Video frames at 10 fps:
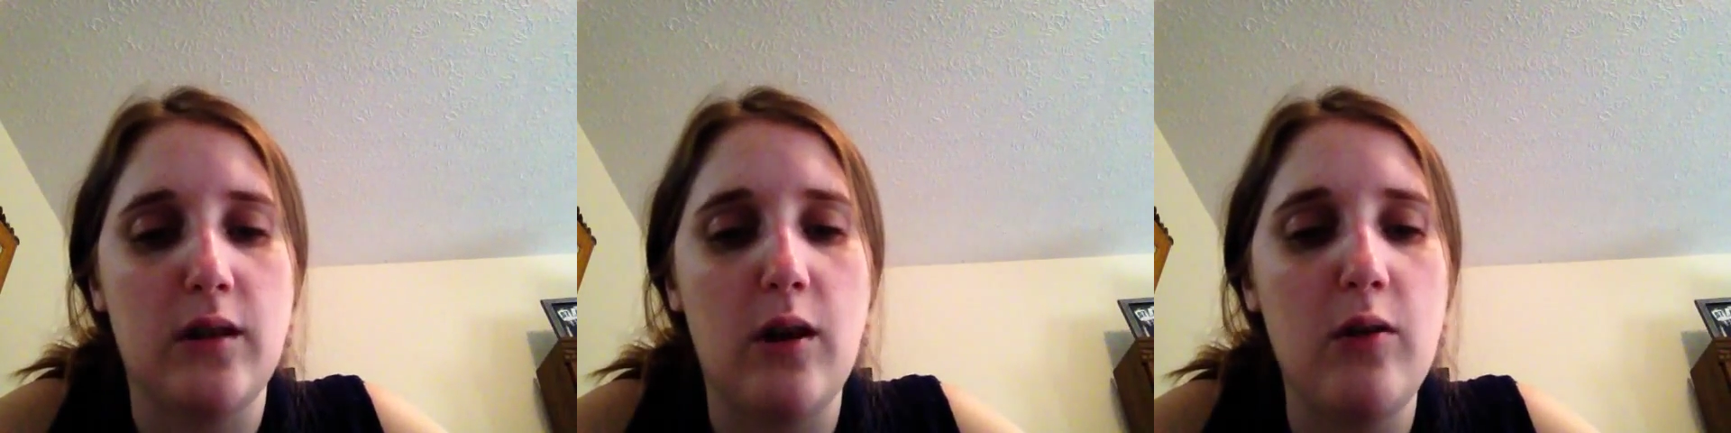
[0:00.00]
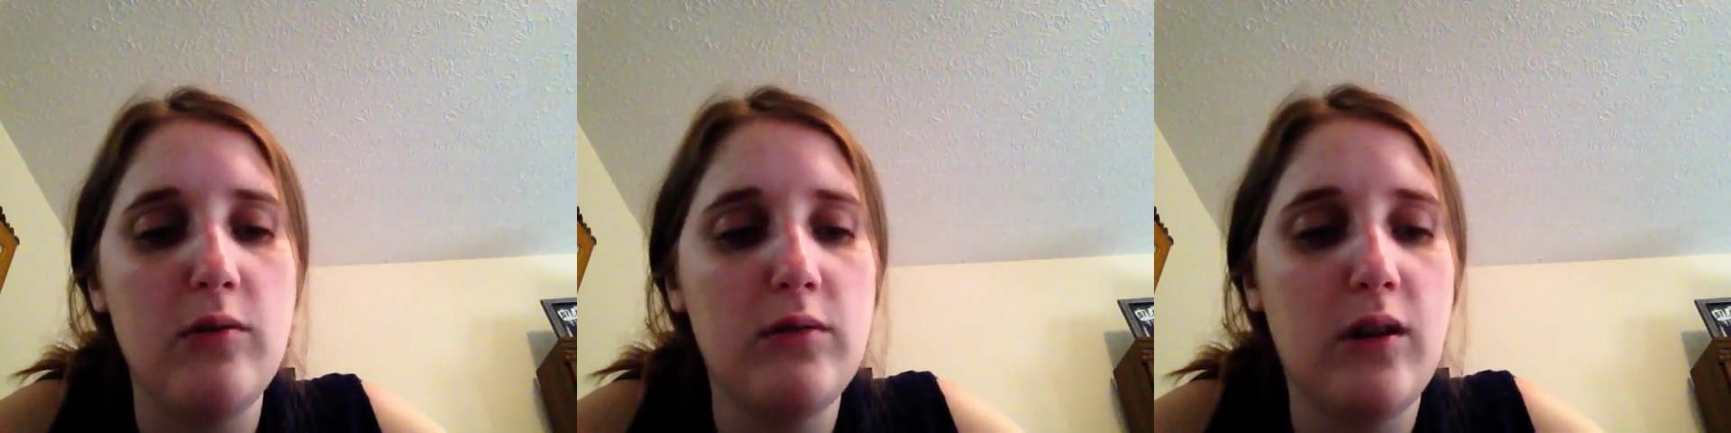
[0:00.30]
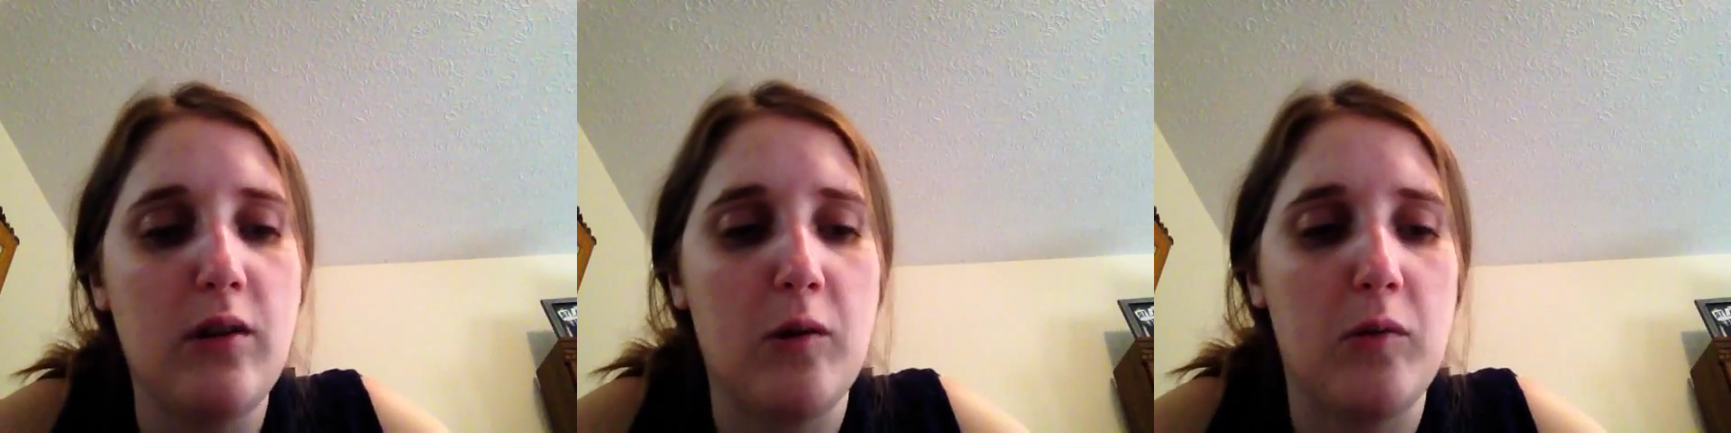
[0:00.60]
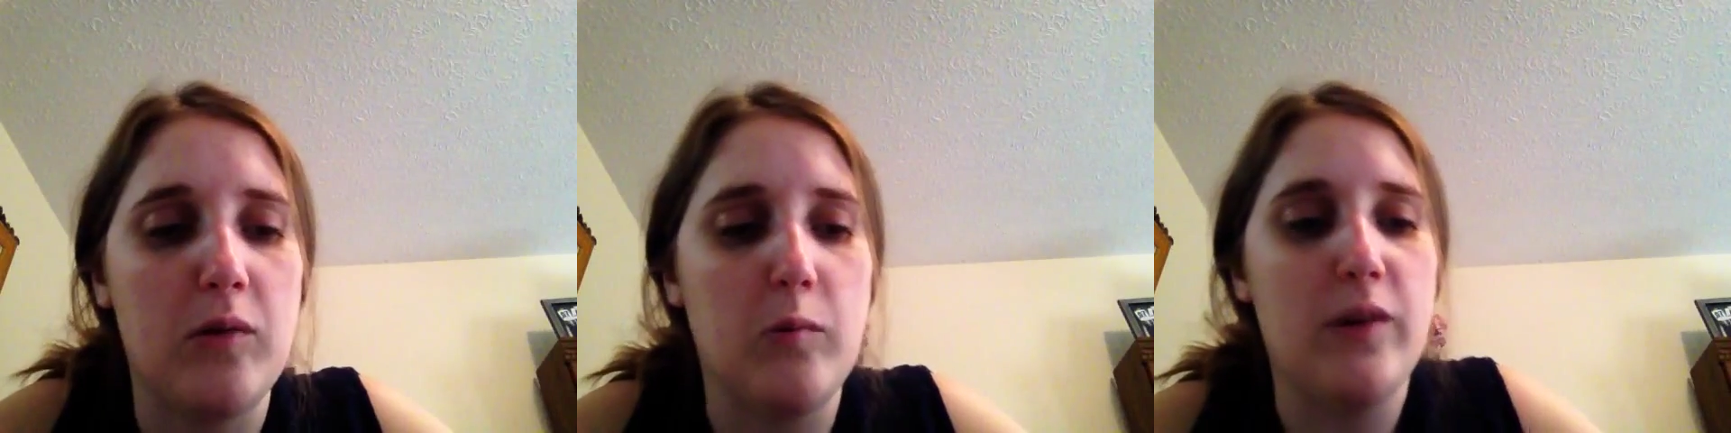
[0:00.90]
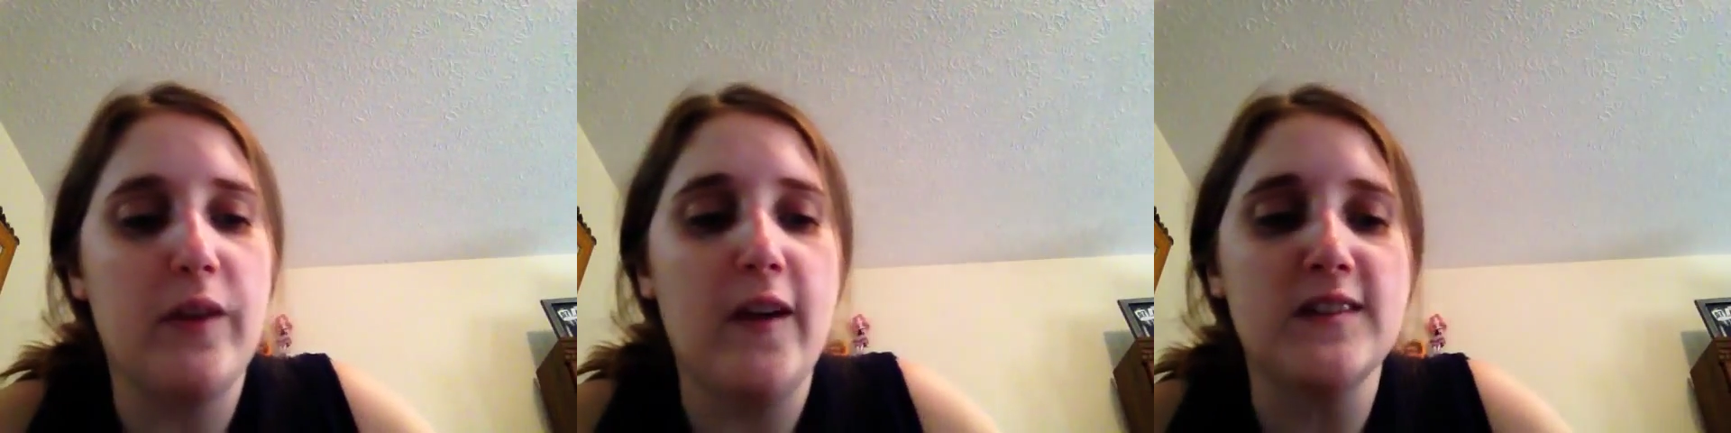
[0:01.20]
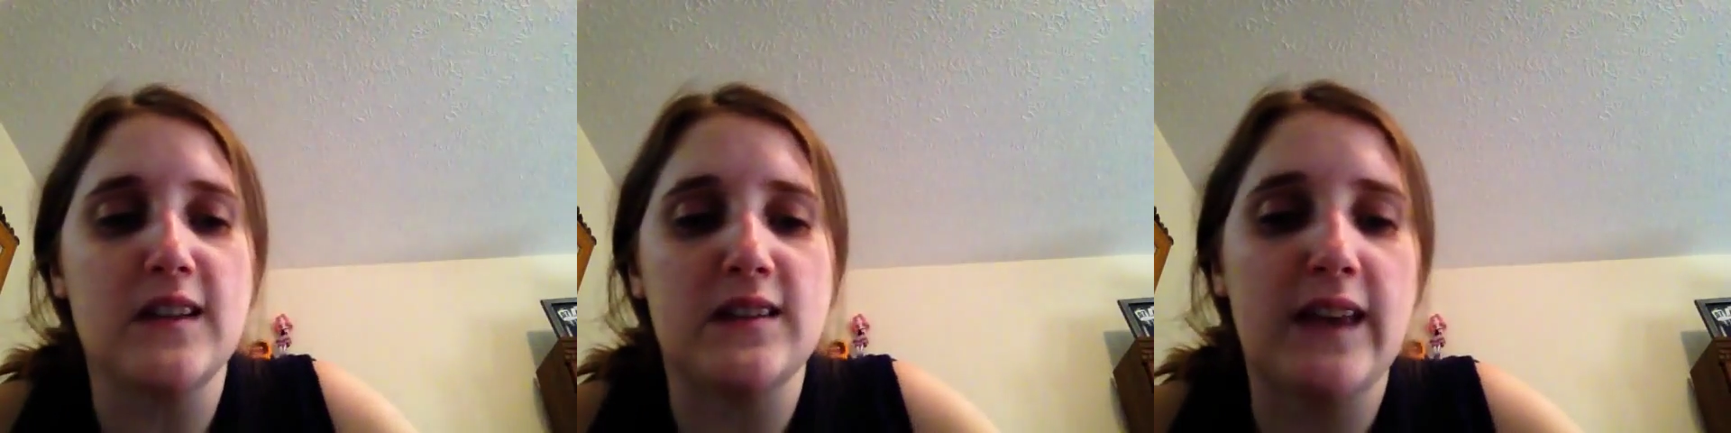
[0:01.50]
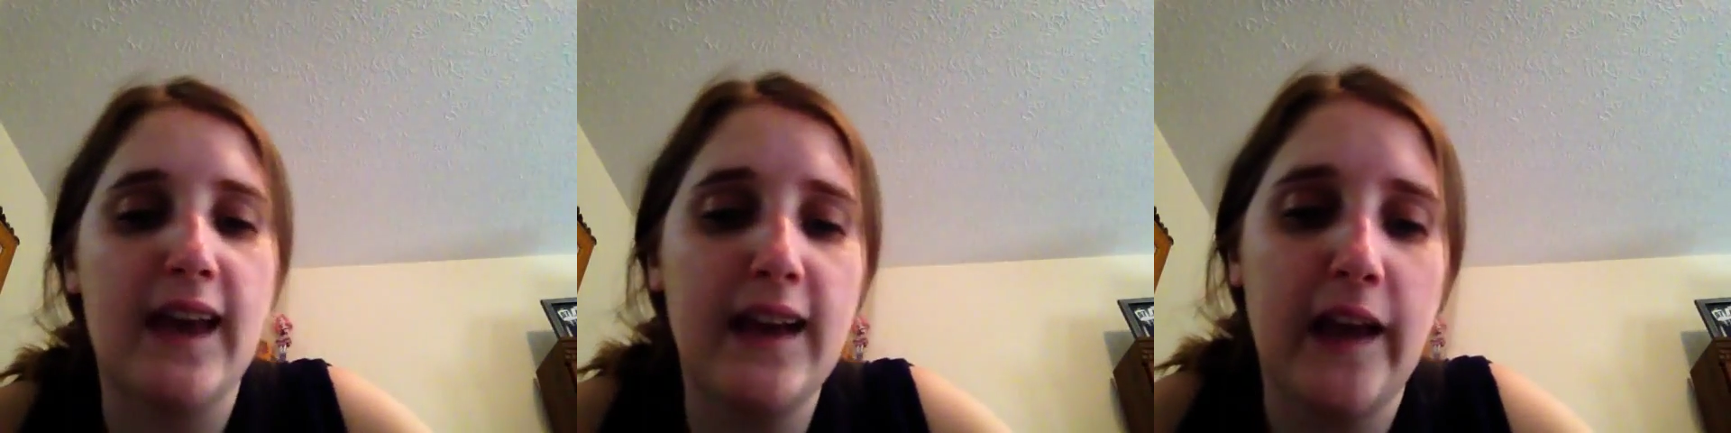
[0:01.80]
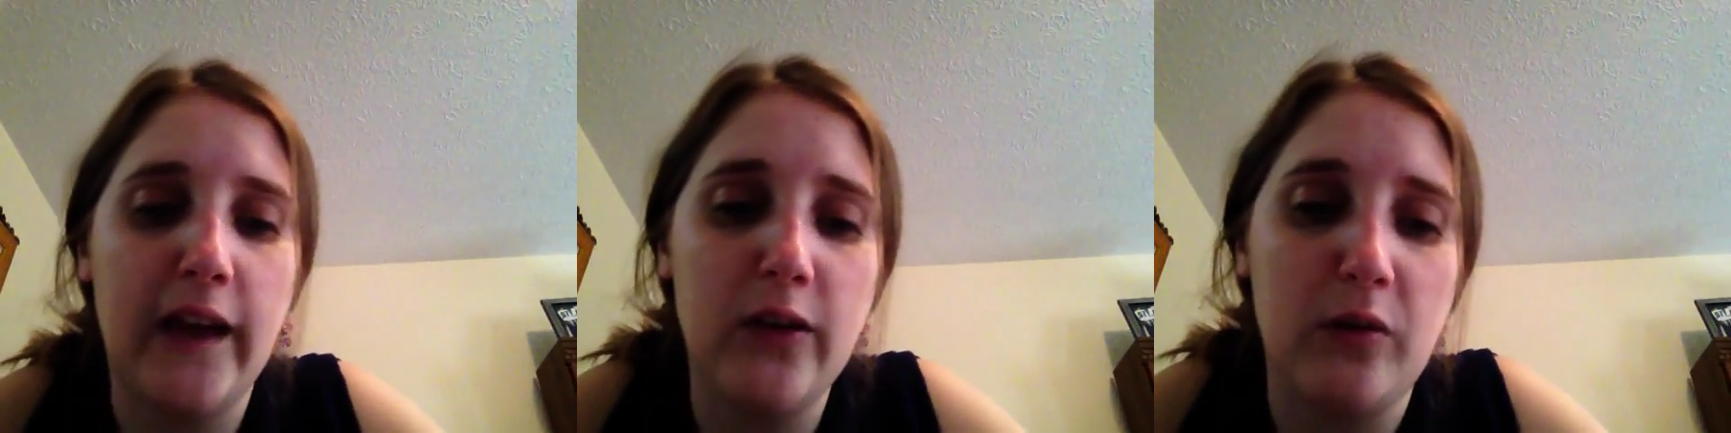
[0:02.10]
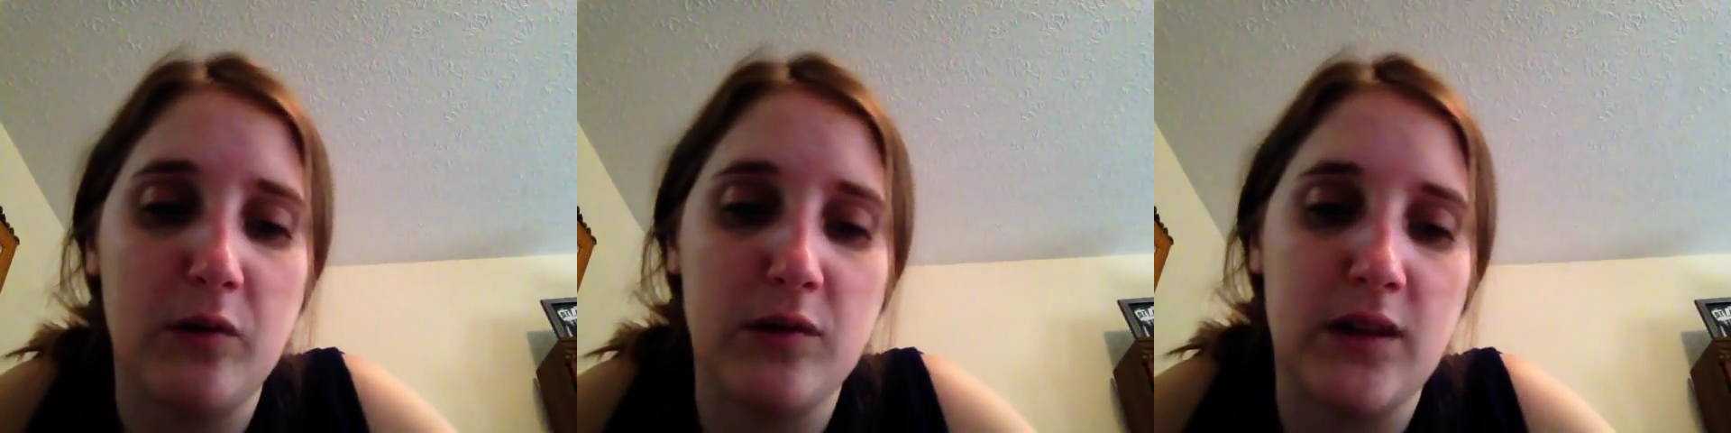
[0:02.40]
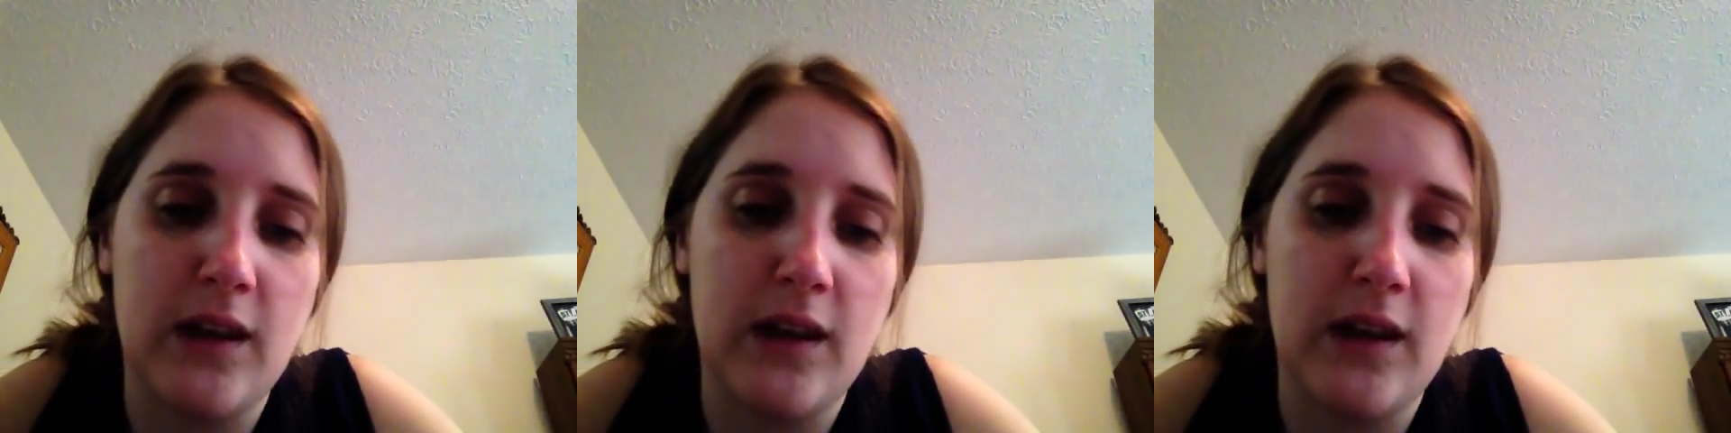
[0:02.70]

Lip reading: Oh no, with us it's, "Hey, Harold,